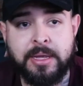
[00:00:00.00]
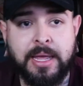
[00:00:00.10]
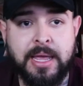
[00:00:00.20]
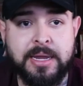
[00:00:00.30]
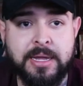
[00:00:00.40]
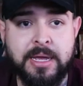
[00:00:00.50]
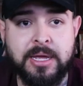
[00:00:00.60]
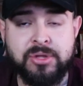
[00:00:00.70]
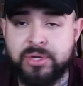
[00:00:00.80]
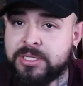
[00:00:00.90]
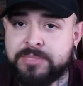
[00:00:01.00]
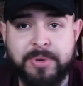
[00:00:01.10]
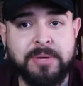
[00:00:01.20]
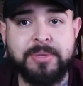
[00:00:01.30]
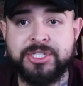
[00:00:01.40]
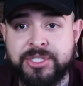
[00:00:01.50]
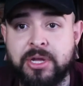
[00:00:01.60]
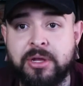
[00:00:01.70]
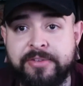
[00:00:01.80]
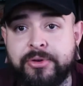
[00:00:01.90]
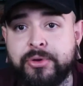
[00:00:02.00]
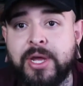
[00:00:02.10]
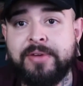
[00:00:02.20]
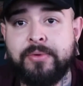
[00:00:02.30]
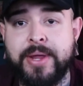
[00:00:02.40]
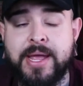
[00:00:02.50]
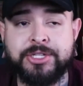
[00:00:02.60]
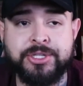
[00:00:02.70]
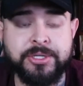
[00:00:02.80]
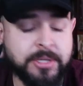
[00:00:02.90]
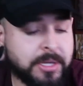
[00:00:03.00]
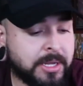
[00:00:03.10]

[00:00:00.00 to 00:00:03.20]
And you can pretty much tell if you do have a reaction.